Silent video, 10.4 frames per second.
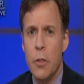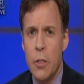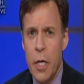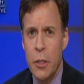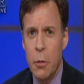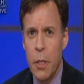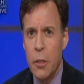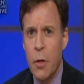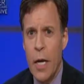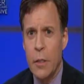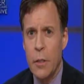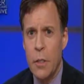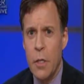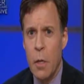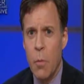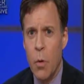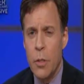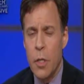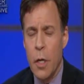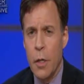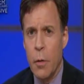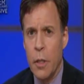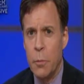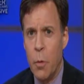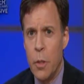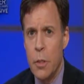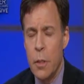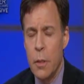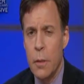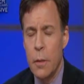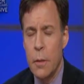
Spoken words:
Are you sexually attracted to young boys, to underage boys?